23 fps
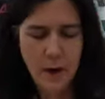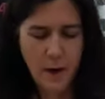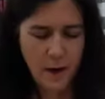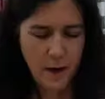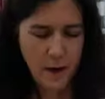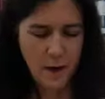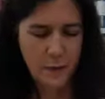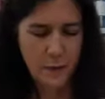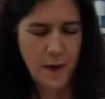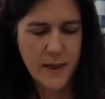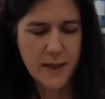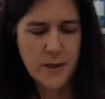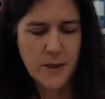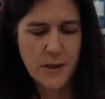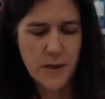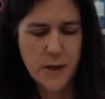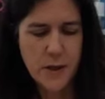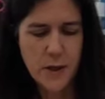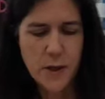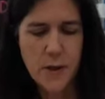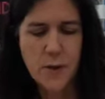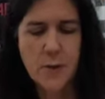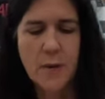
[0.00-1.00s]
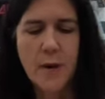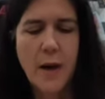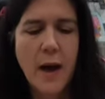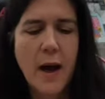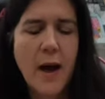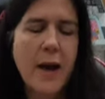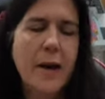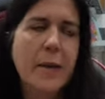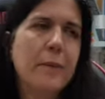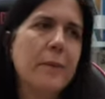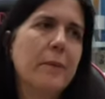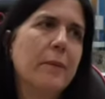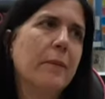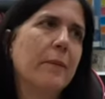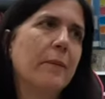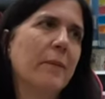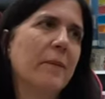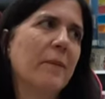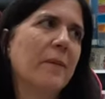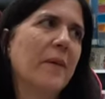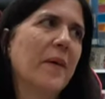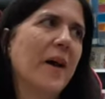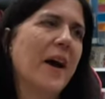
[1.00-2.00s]
I went to a
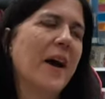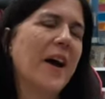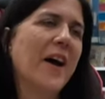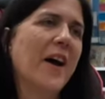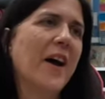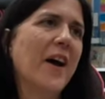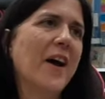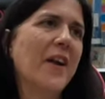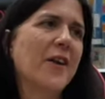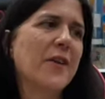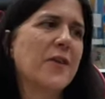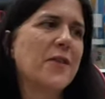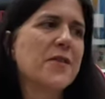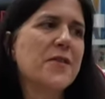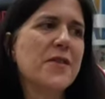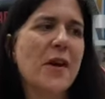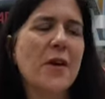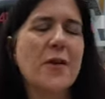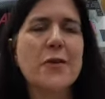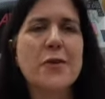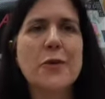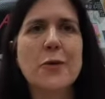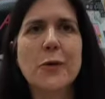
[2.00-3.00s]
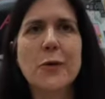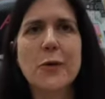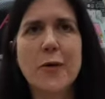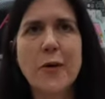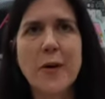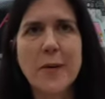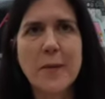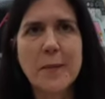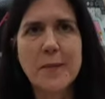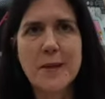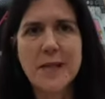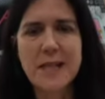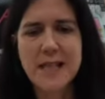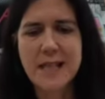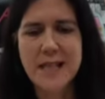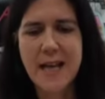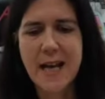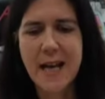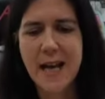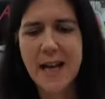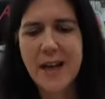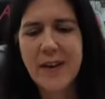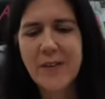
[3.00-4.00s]
new social group
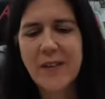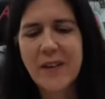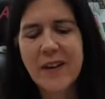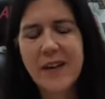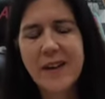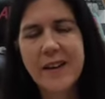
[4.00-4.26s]
today.